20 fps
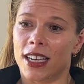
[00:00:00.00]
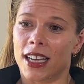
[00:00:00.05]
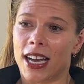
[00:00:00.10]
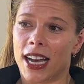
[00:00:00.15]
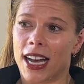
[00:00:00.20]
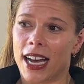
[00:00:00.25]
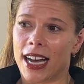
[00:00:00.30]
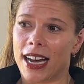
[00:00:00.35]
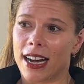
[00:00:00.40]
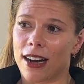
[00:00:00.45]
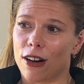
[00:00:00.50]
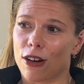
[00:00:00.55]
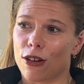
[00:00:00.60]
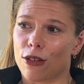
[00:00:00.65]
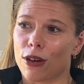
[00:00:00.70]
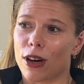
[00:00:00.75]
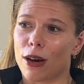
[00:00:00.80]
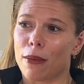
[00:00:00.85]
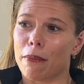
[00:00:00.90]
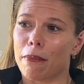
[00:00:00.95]

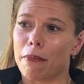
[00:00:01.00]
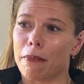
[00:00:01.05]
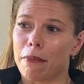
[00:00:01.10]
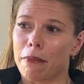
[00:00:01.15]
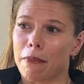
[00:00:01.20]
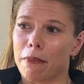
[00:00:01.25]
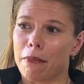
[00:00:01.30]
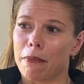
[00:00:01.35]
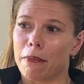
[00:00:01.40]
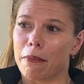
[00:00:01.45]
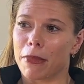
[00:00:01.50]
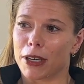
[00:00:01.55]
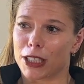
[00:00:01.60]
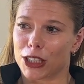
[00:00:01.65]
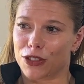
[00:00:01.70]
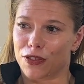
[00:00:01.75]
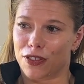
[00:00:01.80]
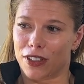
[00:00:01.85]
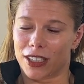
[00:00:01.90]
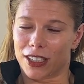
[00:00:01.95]
how
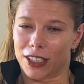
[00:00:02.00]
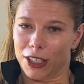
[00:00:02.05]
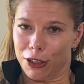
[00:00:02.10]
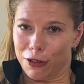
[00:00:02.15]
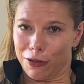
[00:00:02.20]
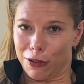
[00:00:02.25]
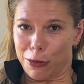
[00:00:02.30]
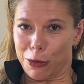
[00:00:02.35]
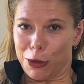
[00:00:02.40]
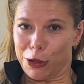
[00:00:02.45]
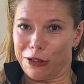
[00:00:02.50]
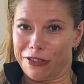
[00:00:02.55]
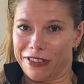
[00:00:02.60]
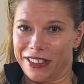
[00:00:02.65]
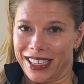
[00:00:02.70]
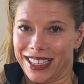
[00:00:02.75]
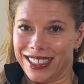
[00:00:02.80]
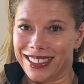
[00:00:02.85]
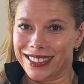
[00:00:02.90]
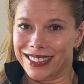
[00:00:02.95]
much fun are you
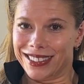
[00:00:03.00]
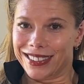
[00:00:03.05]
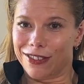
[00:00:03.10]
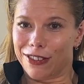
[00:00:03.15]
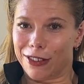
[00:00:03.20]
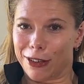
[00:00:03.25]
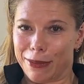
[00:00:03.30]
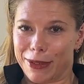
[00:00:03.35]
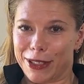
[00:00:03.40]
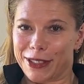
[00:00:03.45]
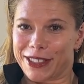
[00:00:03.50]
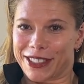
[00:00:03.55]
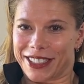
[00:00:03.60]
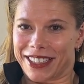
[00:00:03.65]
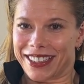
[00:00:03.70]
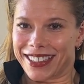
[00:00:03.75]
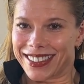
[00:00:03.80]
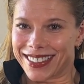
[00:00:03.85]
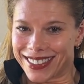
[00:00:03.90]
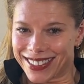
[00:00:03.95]
removing from your
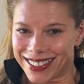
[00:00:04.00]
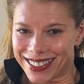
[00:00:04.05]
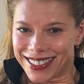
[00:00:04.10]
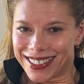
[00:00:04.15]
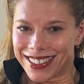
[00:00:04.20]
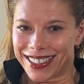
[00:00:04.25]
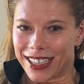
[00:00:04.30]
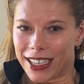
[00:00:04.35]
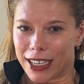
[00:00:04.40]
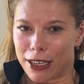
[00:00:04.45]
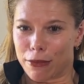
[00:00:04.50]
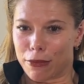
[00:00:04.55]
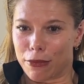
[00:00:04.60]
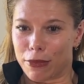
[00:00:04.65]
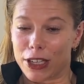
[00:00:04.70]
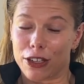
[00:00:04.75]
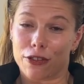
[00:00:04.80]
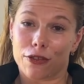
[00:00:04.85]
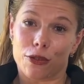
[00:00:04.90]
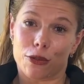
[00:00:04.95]
diet
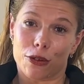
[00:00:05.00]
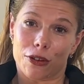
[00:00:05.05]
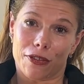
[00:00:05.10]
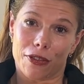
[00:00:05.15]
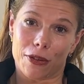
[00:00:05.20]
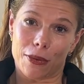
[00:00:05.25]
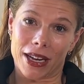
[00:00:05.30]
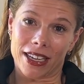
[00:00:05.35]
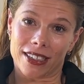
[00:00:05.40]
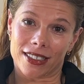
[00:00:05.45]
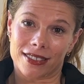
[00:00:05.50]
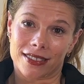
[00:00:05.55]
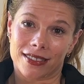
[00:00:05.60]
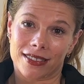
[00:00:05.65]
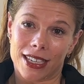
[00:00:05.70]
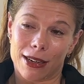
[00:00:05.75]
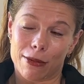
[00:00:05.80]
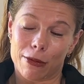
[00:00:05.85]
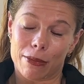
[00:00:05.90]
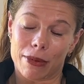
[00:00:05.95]
when you fall off the wagon?
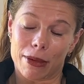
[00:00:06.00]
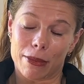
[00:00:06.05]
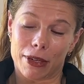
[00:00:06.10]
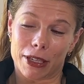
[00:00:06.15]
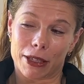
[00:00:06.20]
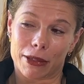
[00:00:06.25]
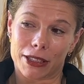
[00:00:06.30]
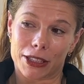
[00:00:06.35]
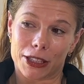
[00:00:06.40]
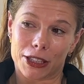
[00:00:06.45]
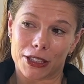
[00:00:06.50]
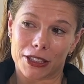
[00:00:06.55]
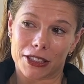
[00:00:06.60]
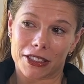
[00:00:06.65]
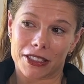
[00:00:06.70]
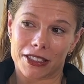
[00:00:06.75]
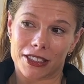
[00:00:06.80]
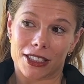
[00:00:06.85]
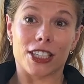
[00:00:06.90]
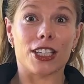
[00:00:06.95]
That would be my question
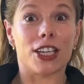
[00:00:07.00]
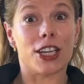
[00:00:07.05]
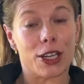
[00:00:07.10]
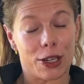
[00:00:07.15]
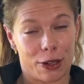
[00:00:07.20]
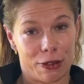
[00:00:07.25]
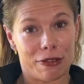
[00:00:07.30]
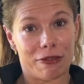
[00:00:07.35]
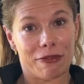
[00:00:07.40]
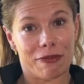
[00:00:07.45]
to you.